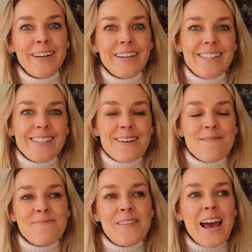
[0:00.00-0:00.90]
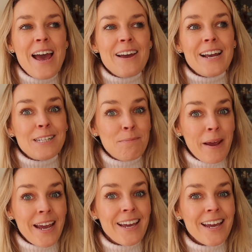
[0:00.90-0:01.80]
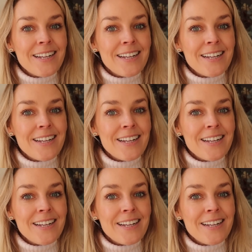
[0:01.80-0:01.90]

it's big,